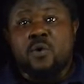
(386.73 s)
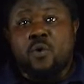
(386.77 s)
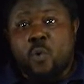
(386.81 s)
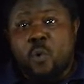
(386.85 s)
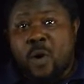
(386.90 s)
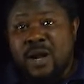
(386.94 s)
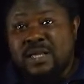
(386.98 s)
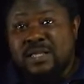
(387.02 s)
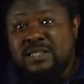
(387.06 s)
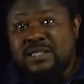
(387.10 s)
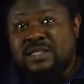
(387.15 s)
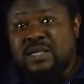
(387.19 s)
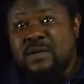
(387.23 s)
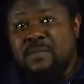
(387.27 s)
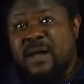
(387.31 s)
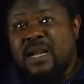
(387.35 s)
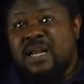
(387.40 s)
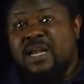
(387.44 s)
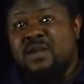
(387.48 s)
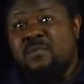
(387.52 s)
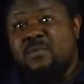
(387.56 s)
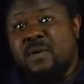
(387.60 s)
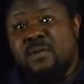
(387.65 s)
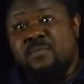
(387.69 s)
quality
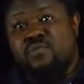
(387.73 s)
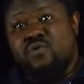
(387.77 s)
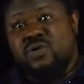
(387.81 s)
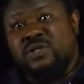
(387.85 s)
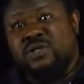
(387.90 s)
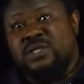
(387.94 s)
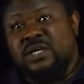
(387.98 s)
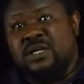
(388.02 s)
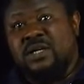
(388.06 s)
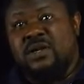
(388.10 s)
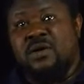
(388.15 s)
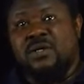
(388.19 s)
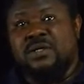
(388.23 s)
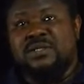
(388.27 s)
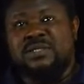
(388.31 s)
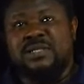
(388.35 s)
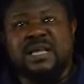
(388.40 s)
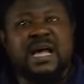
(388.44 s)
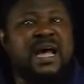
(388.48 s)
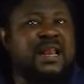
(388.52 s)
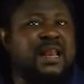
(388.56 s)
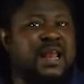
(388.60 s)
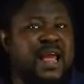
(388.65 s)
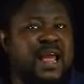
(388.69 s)
management procedures,
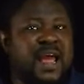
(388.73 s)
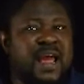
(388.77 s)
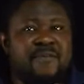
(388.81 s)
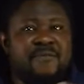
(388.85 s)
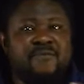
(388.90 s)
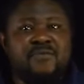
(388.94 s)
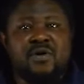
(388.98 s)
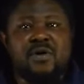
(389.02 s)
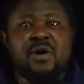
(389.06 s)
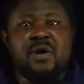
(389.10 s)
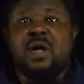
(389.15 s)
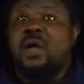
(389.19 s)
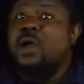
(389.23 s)
and every